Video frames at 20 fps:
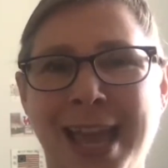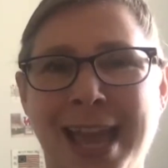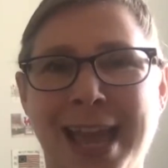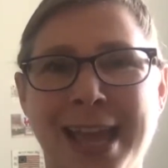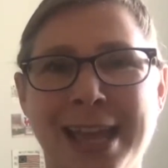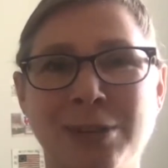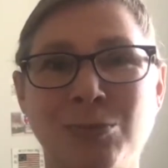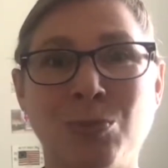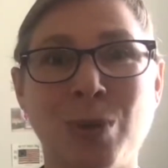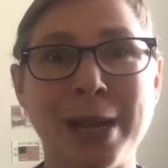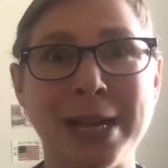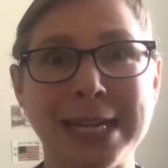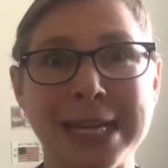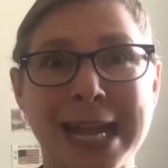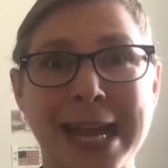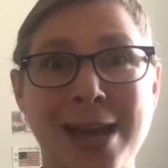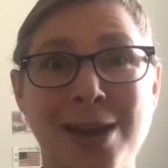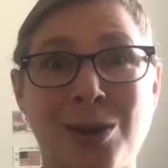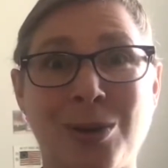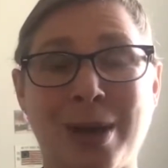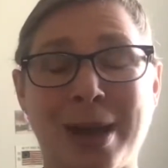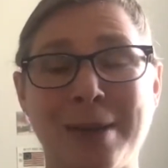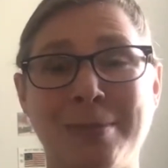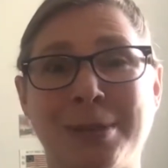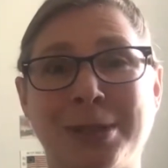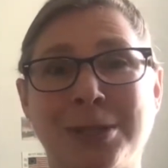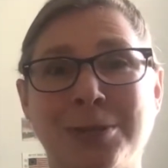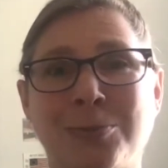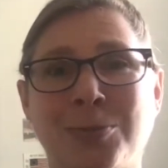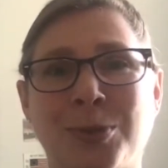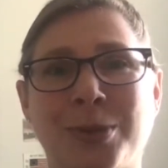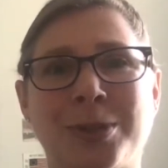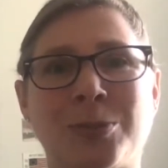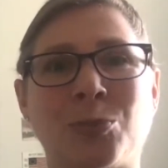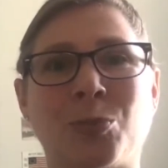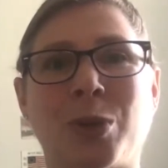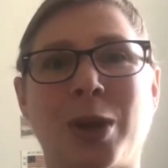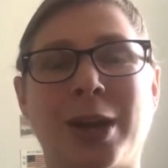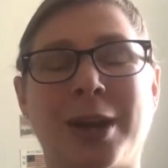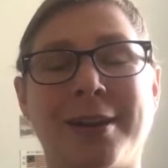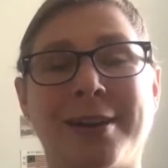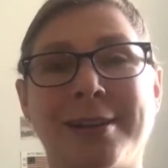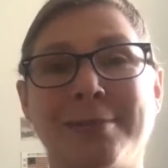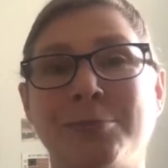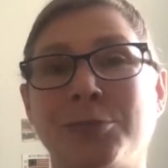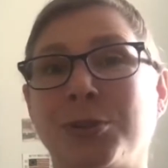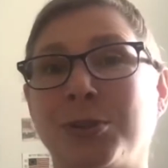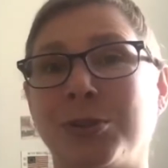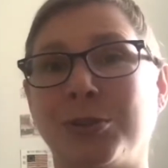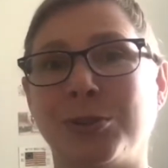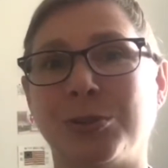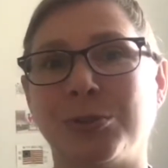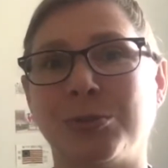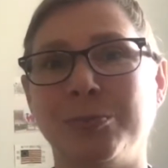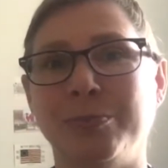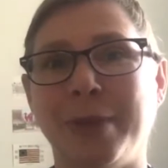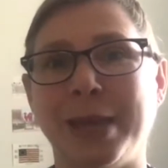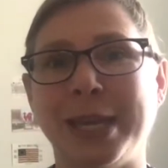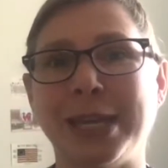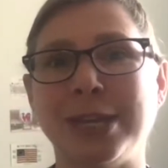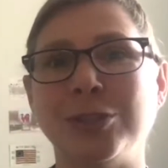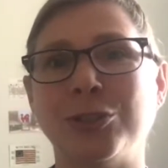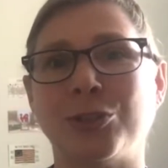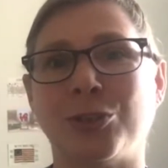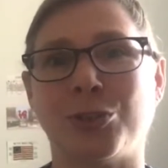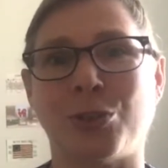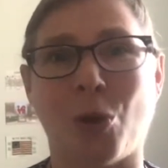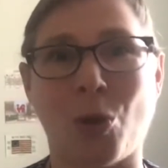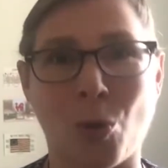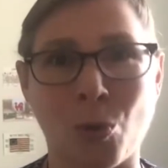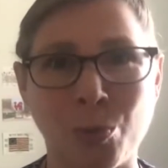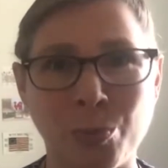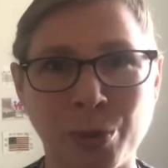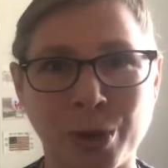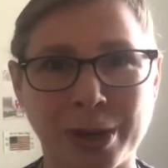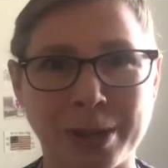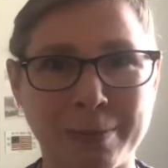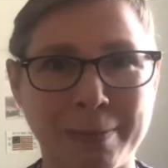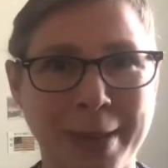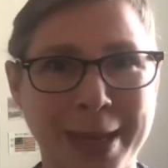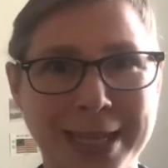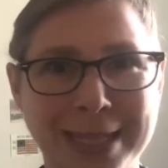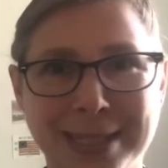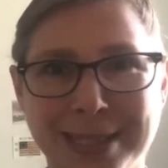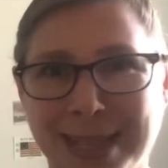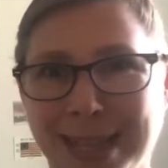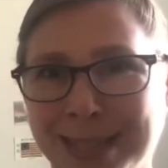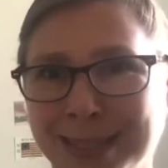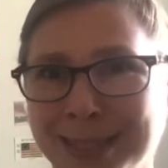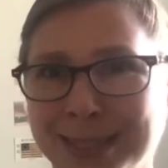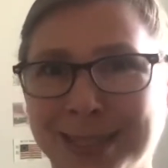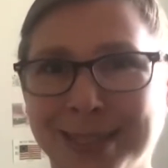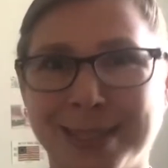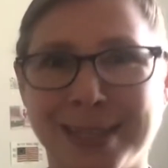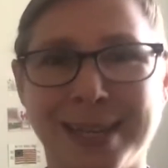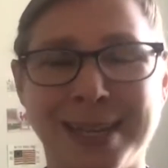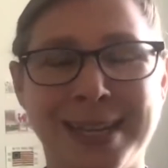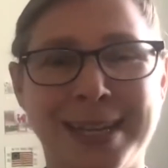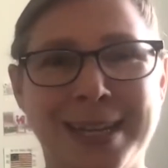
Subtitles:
and right now I'm at the point where I'm making sure the homework makes sense,